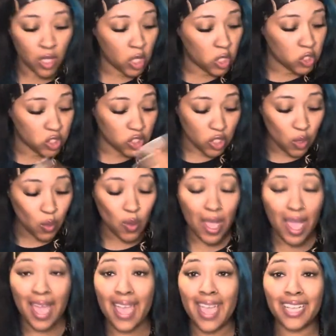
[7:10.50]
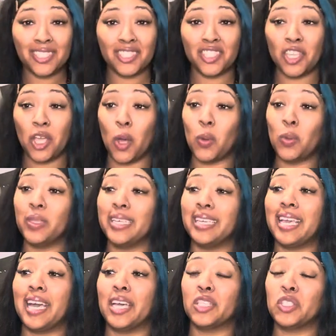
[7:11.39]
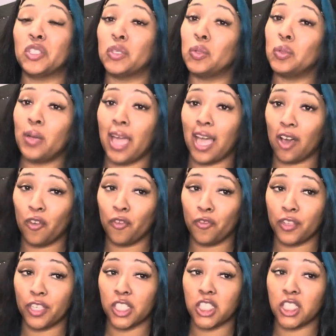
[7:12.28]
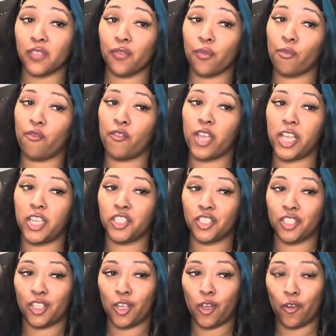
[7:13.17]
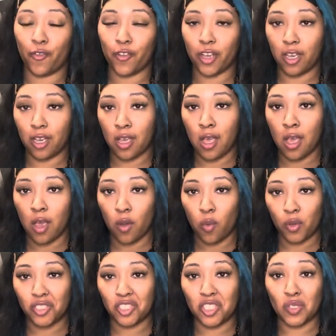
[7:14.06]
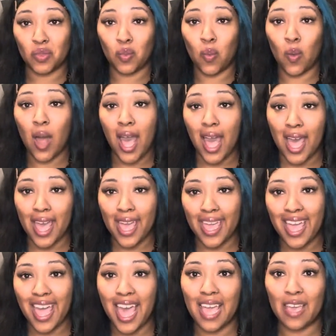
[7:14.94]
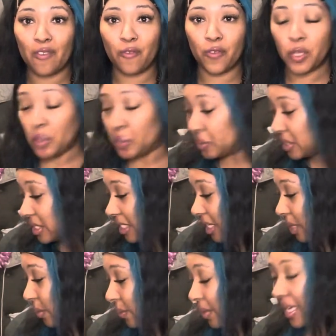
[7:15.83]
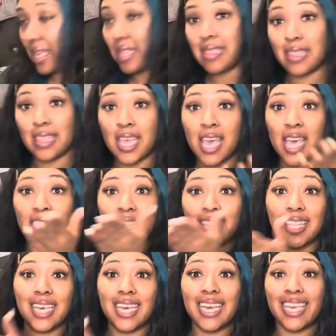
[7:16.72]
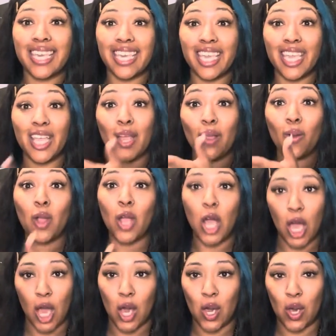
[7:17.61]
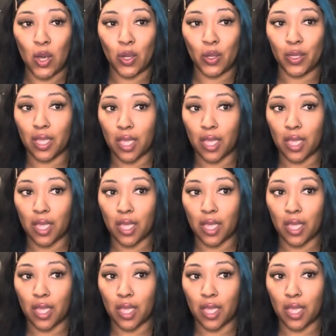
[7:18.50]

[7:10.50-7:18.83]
So I actually only got two outfits from Fashion Nova, which is why I fused it with the Akira haul,